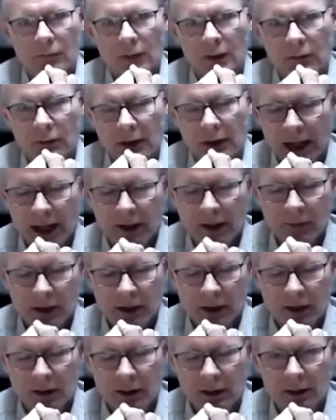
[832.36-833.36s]

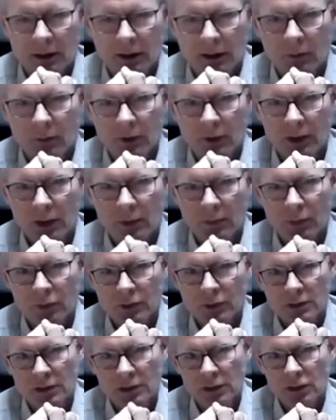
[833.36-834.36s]
arriving in a
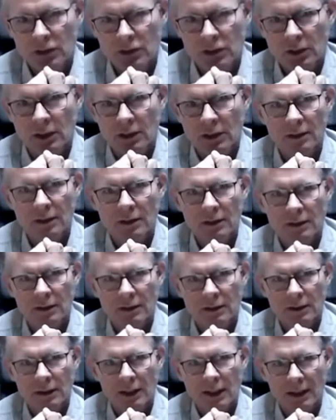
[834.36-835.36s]
position
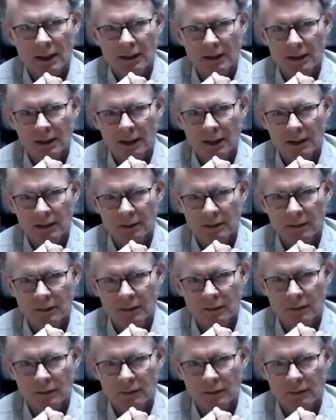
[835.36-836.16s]
like that.